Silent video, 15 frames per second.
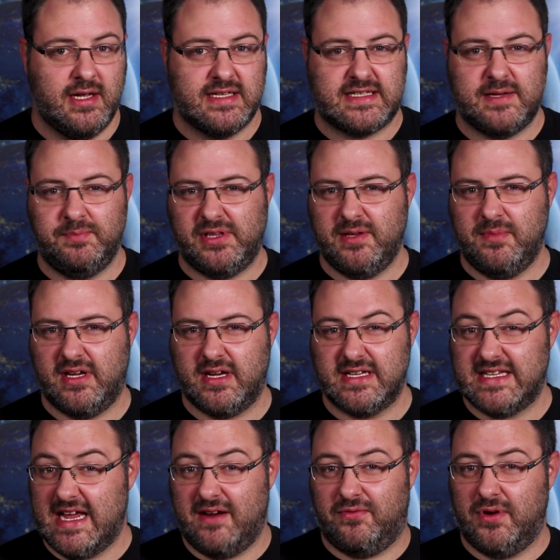Simply
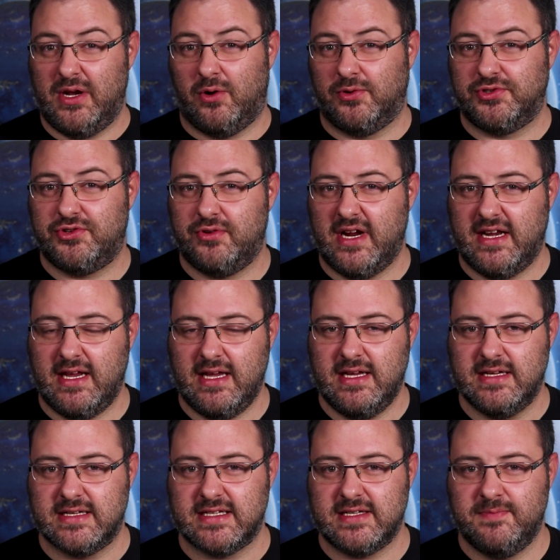because every old trait
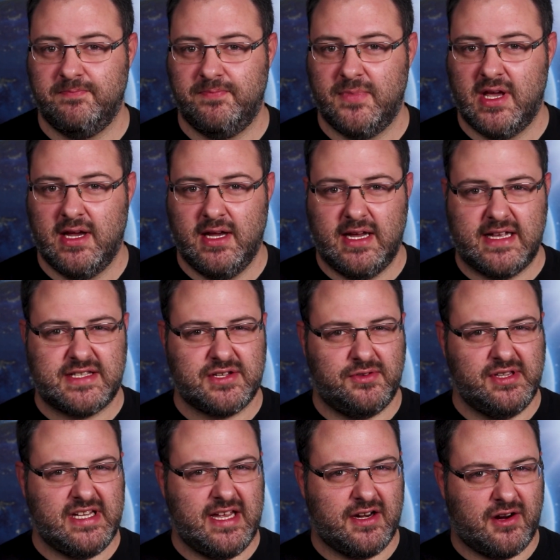is. It's
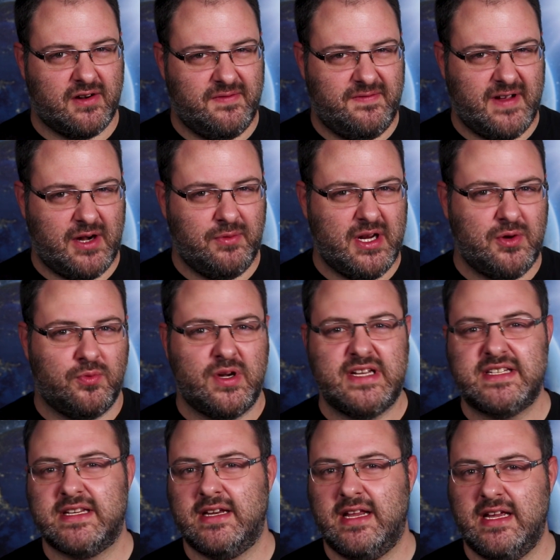only in our very
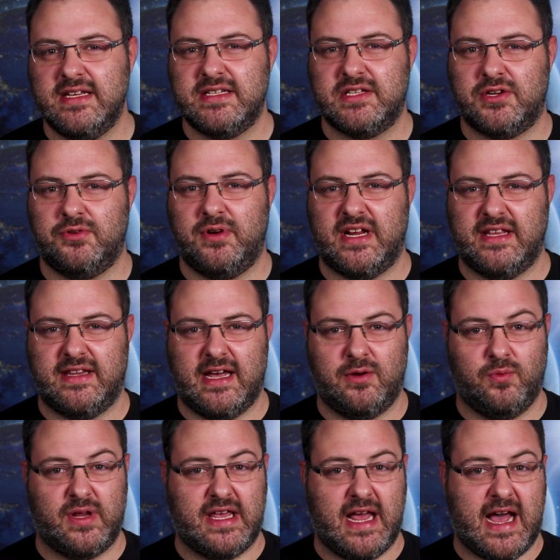recent history
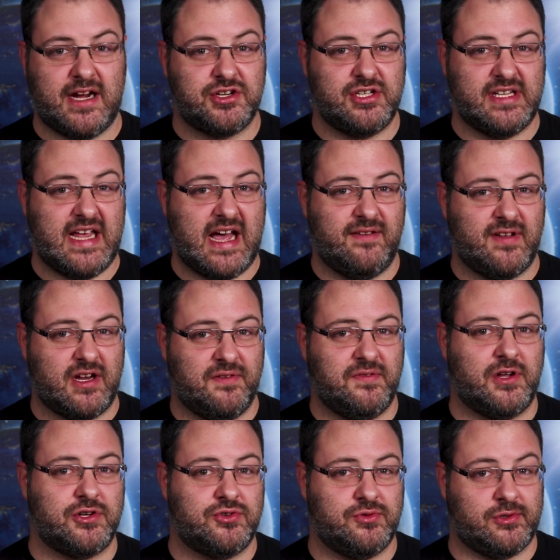that we actually have
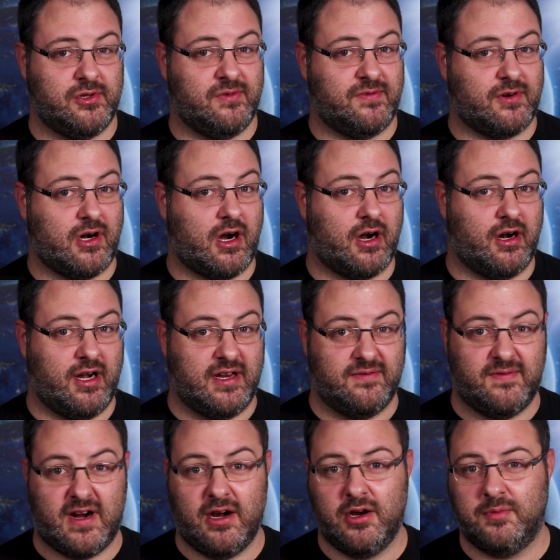enough control over our
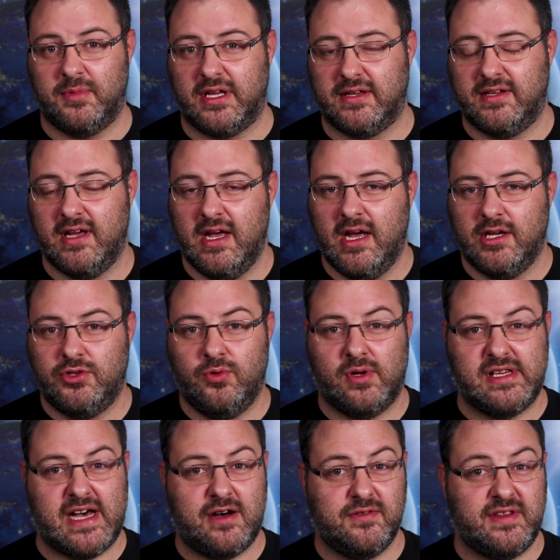environment
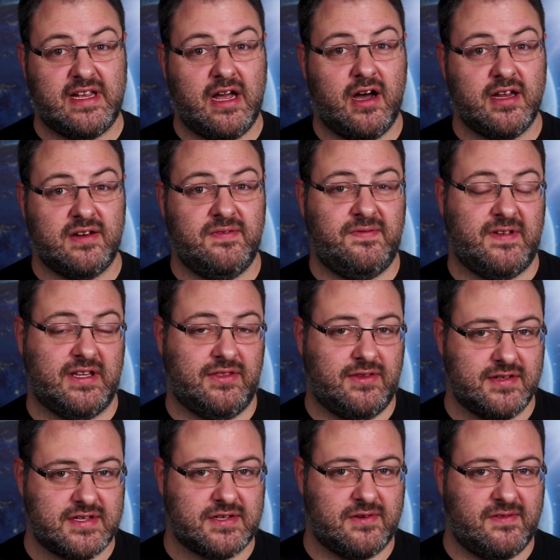to allow the
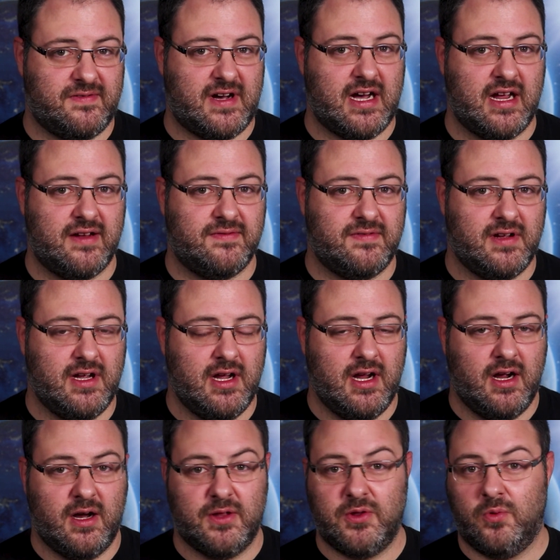unfit to survive.
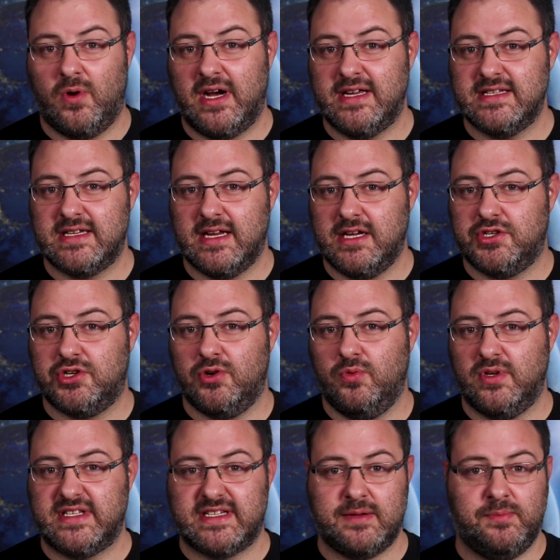Otherwise, nature
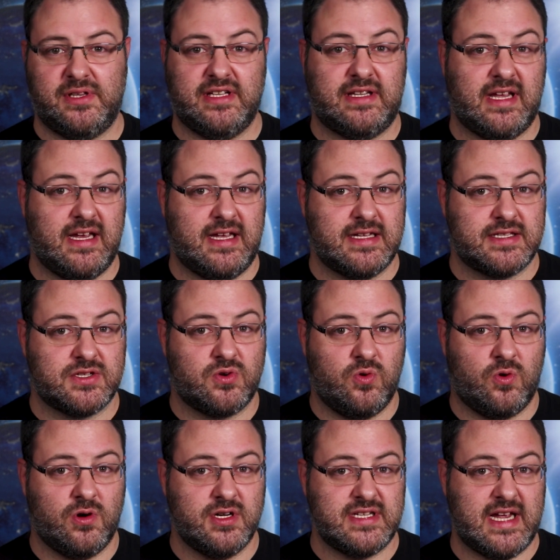would simply take its
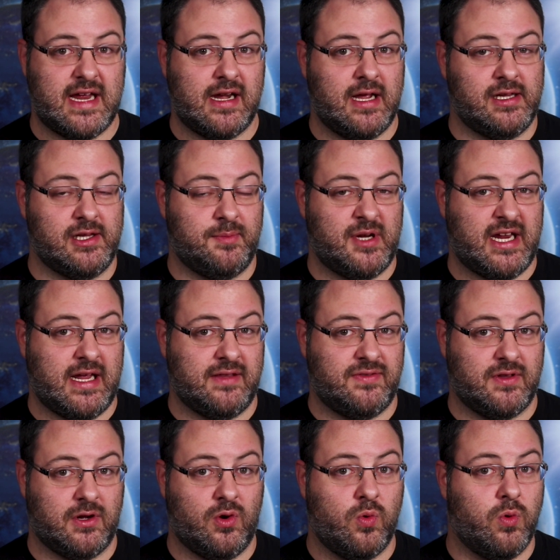course and
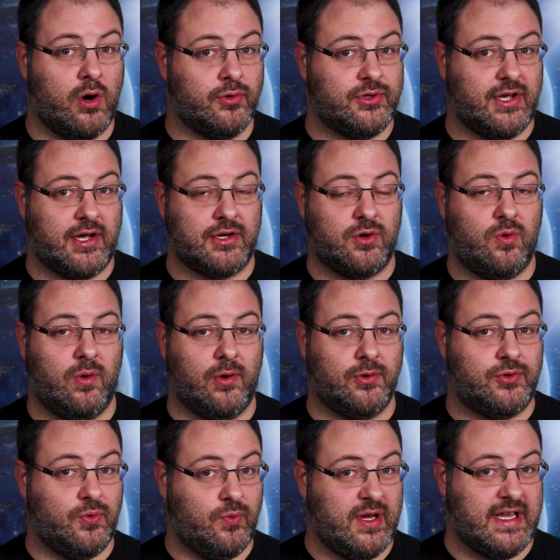eliminate the
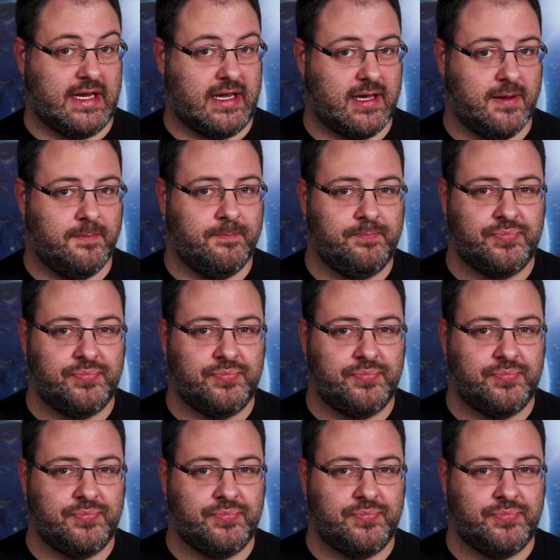quote-unquote weak.